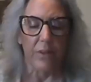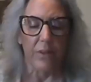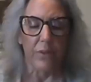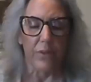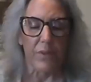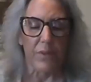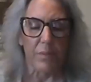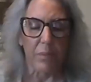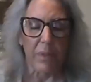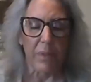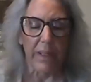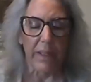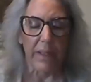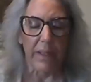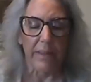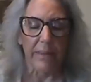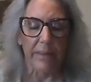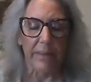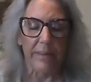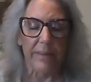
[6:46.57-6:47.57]
Use
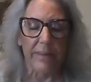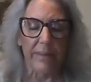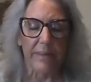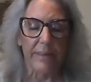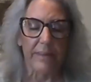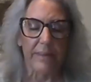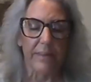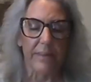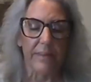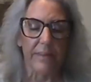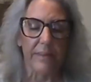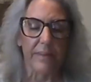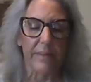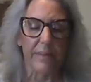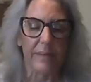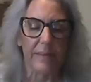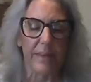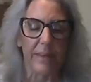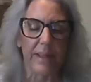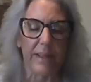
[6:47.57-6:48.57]
me
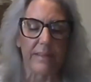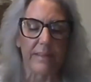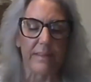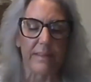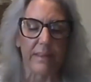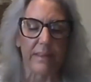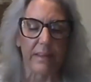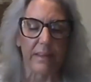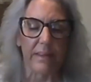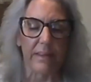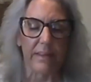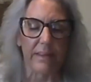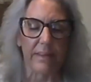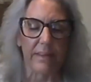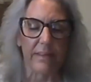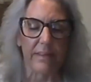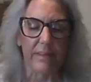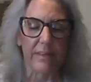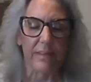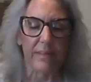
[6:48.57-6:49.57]
as needed.
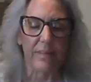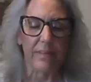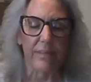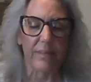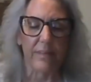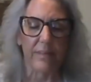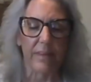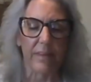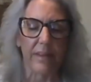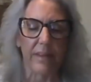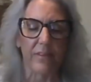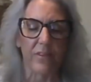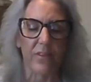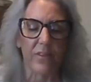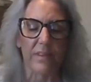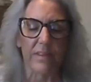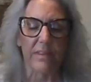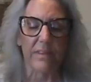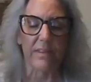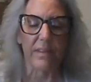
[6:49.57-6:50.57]
I
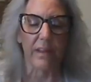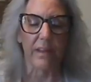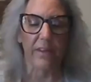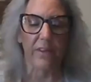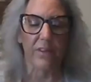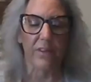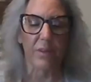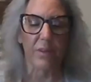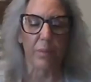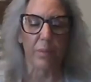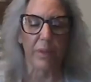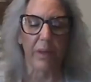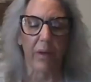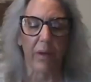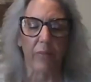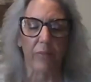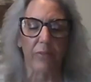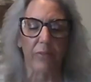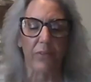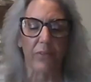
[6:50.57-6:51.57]
just desire to be
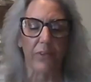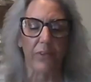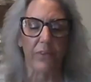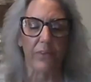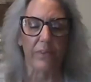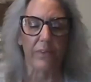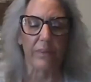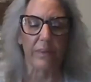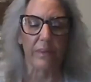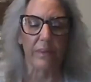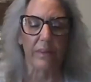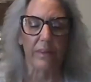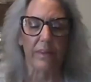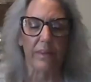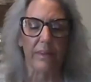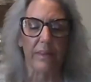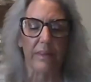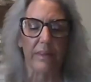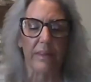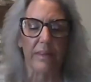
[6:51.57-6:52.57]
helpful,
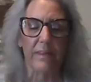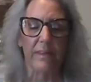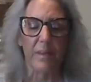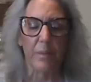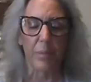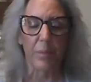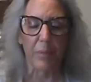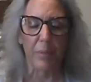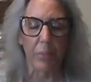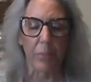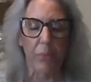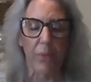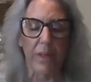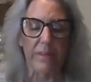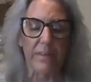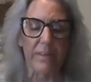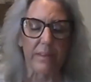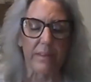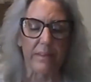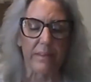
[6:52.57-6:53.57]
to be
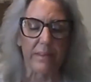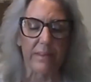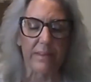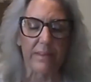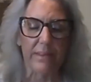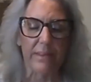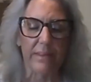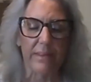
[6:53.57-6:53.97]
present,